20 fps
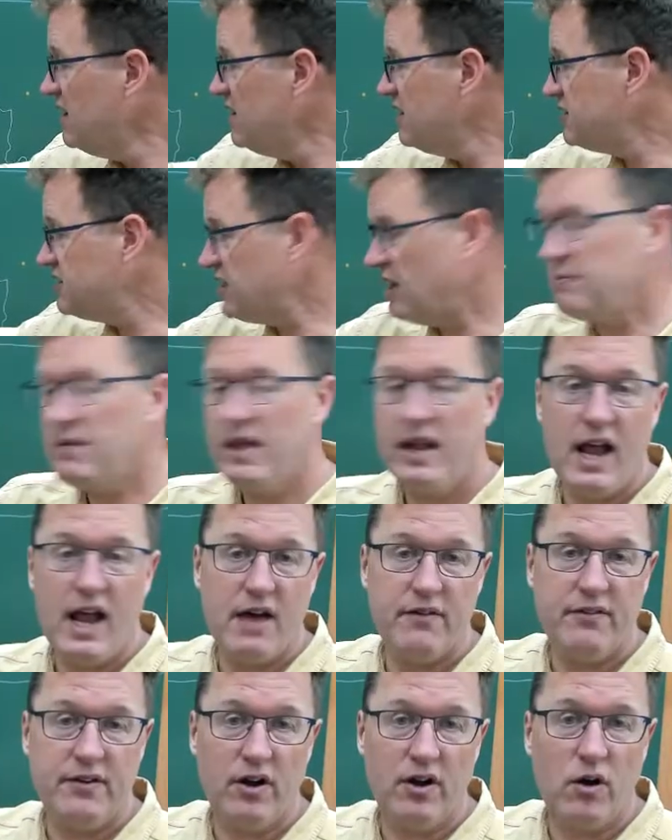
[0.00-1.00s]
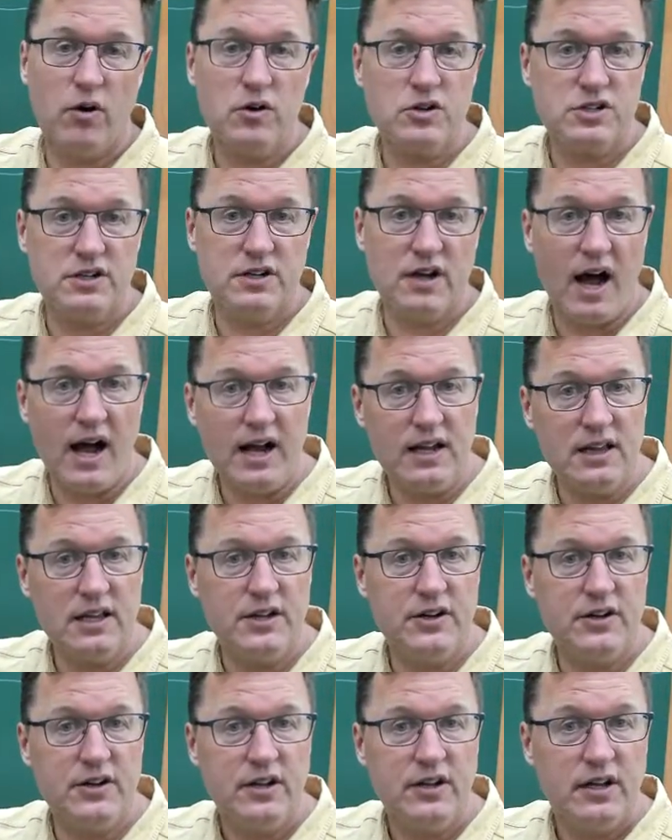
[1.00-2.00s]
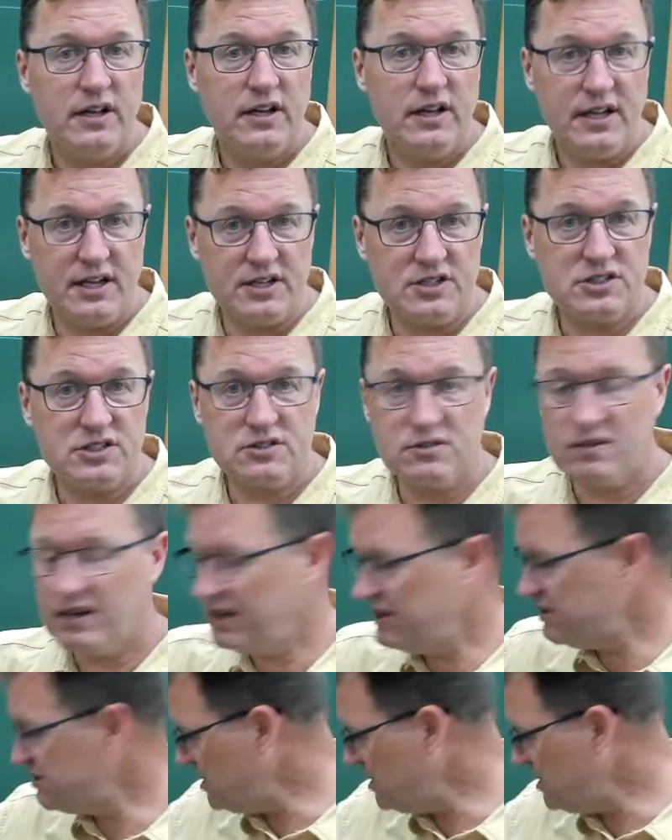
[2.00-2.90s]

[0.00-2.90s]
some that have an ocean island history,